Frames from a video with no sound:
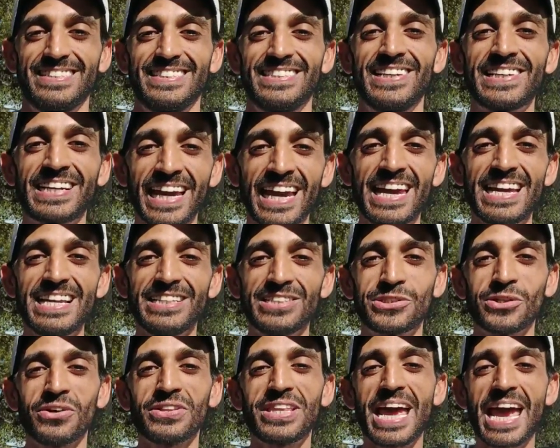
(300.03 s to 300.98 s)
Okay,
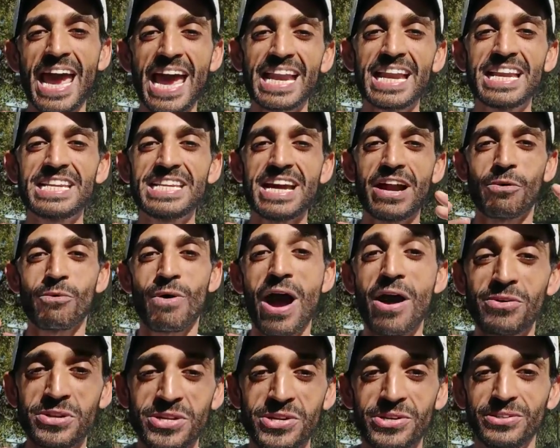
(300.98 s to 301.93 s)
so the energy
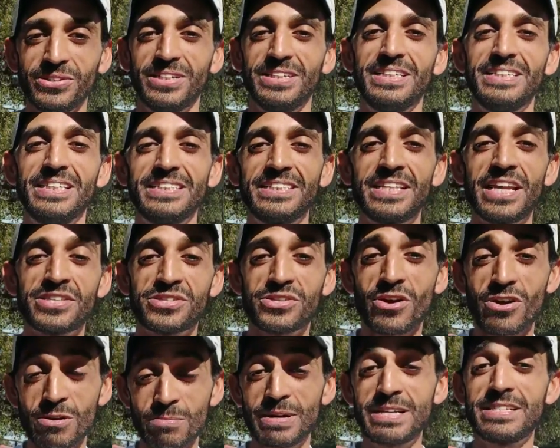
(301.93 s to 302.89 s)
around you
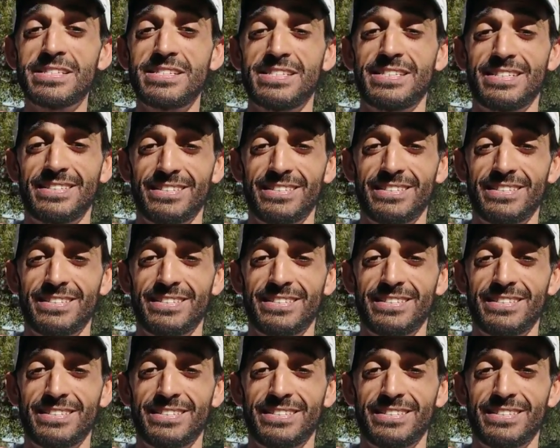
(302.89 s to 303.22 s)
determines